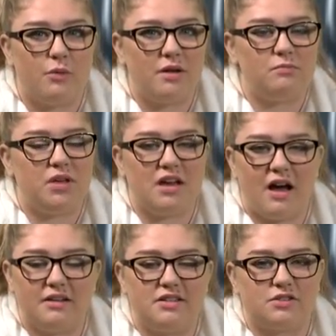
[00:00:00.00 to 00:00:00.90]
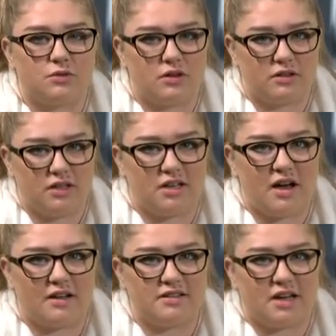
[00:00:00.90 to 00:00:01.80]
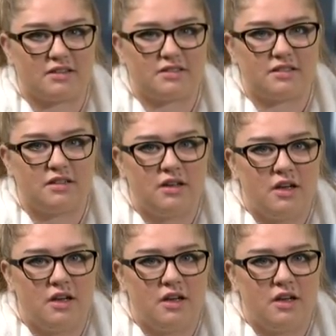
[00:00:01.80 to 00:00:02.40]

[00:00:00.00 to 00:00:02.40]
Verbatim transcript: went beyond disorderly conduct.